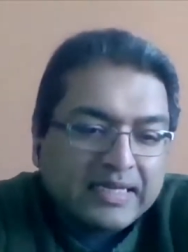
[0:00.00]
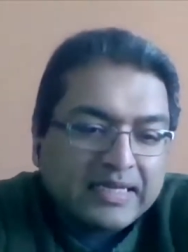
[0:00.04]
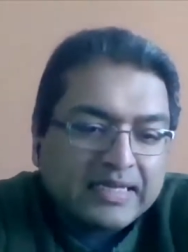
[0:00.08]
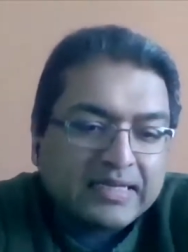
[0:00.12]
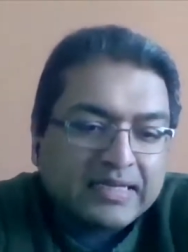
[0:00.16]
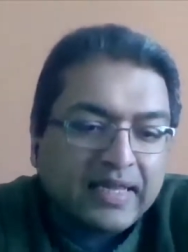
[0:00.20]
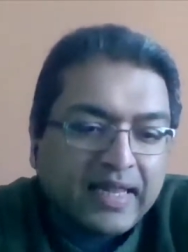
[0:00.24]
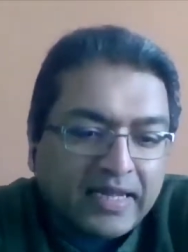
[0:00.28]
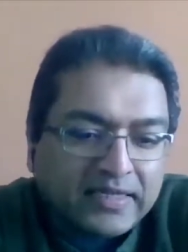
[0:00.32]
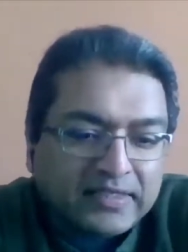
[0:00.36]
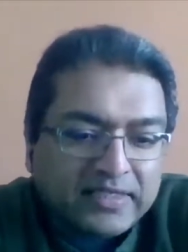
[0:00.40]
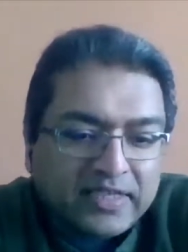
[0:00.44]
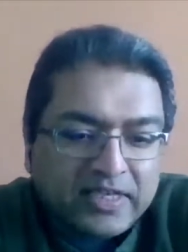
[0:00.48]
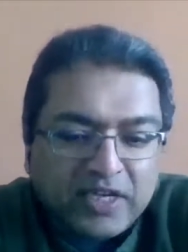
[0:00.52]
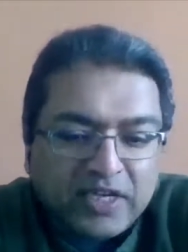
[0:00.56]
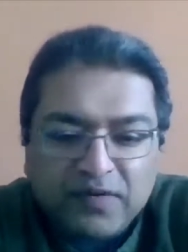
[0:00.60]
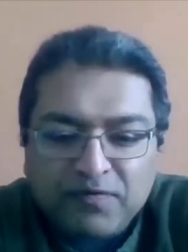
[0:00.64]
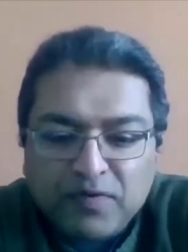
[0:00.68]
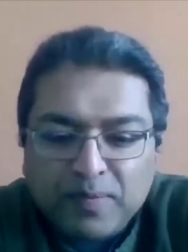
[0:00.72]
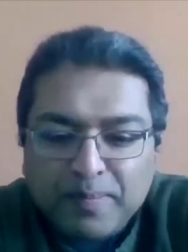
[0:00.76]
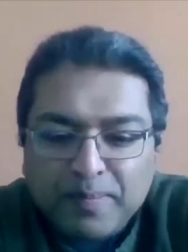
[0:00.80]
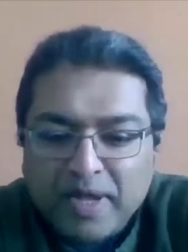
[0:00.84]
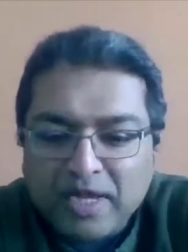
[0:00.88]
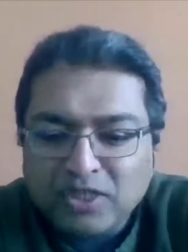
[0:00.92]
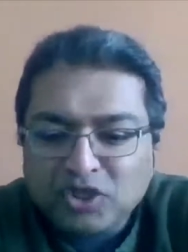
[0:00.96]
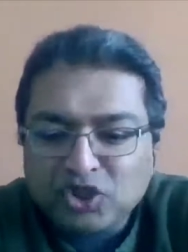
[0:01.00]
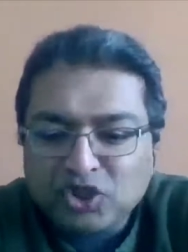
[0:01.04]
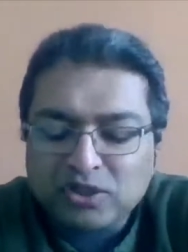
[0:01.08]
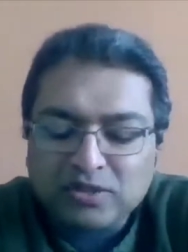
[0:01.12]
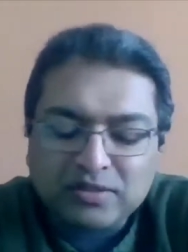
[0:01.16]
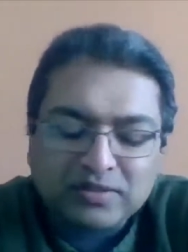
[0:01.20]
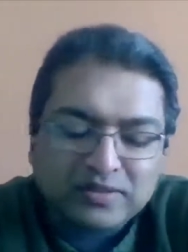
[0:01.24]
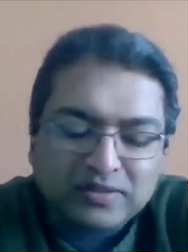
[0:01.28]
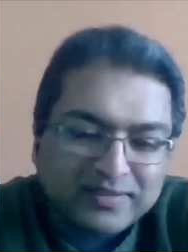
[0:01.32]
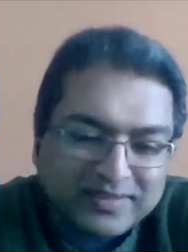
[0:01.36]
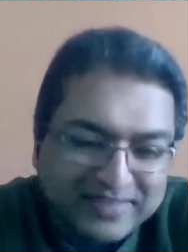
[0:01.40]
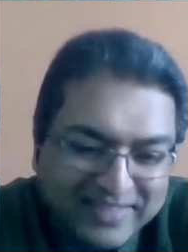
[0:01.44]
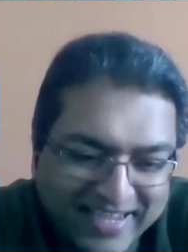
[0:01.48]
collecting
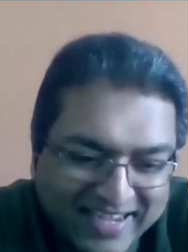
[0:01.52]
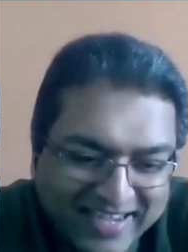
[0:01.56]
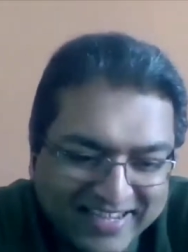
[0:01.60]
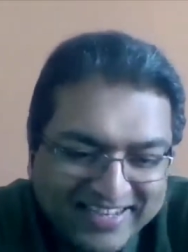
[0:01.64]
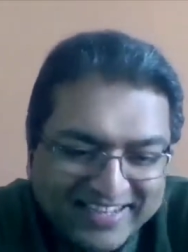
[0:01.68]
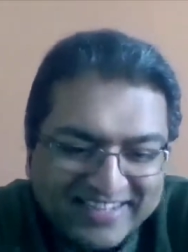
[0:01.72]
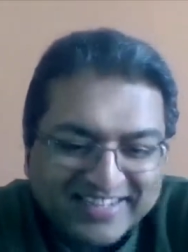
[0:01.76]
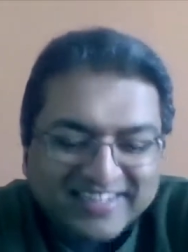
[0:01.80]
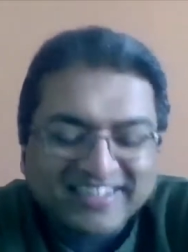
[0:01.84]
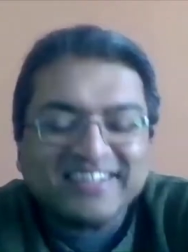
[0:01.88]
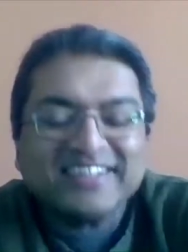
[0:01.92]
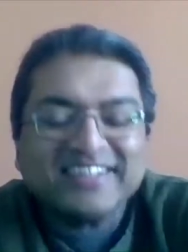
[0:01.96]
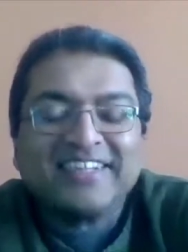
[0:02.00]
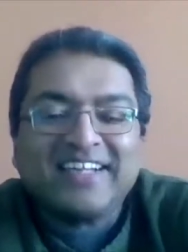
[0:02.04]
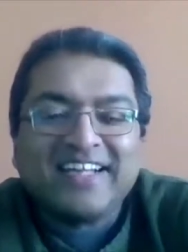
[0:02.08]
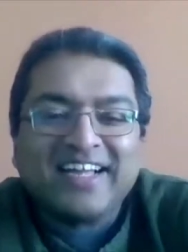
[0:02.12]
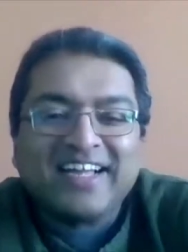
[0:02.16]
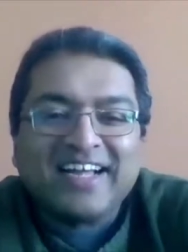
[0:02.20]
information and data.